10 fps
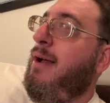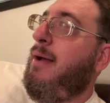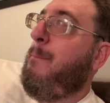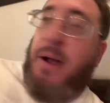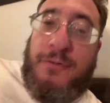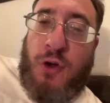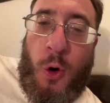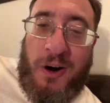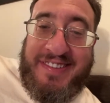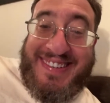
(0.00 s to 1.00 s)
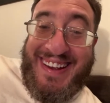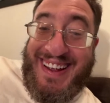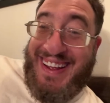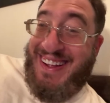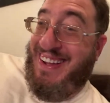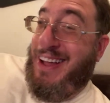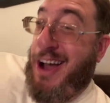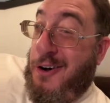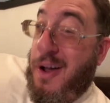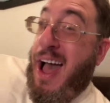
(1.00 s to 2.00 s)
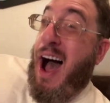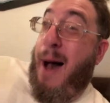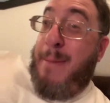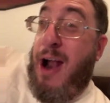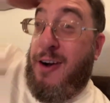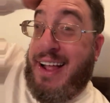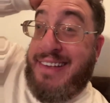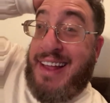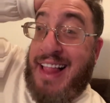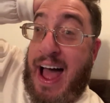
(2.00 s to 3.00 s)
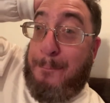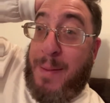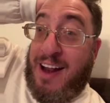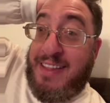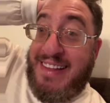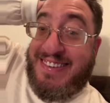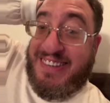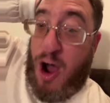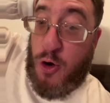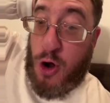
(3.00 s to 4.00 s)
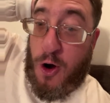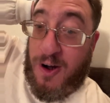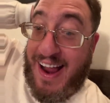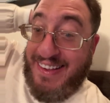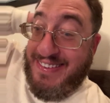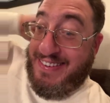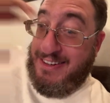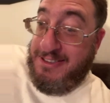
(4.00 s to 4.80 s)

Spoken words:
But of course, America's a lot bigger than Sodor is.